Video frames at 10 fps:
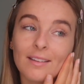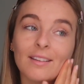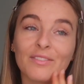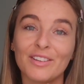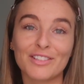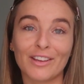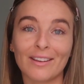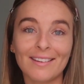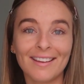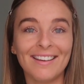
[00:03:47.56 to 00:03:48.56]
it feels
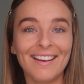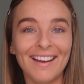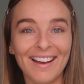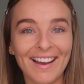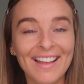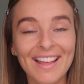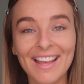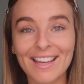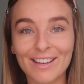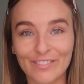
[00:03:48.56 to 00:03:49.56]
good.
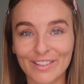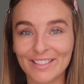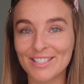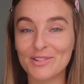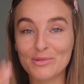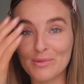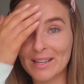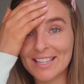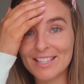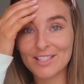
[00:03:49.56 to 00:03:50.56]
It feels
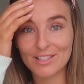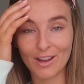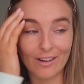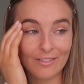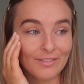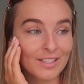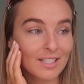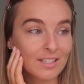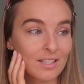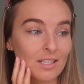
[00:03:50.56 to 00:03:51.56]
really soft
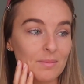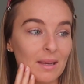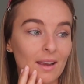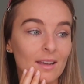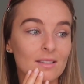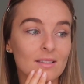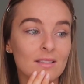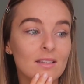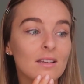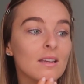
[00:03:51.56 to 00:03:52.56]
just because,
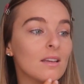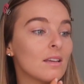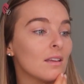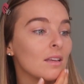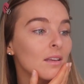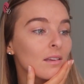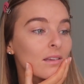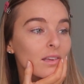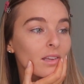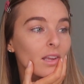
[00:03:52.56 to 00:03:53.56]

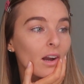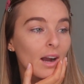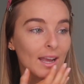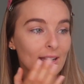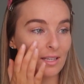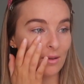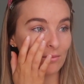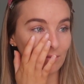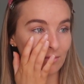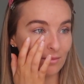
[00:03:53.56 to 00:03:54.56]
yeah, I guess
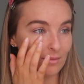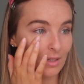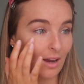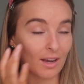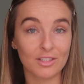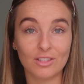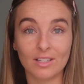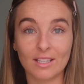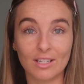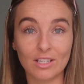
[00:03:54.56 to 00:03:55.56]

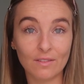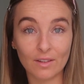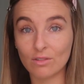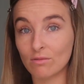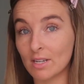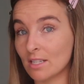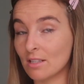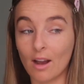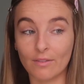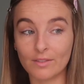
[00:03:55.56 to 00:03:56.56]
it just feels really
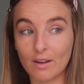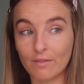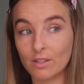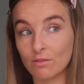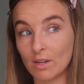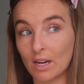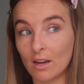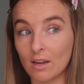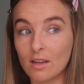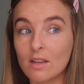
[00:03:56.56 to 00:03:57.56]
soft and feels really
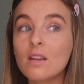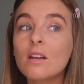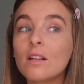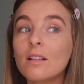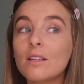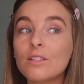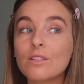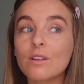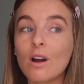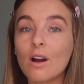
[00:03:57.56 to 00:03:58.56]
good.
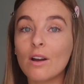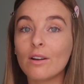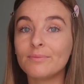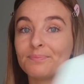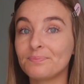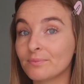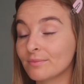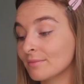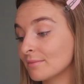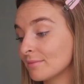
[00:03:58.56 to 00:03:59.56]
So
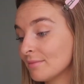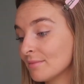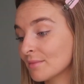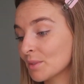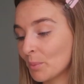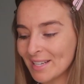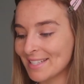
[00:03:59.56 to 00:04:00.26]
what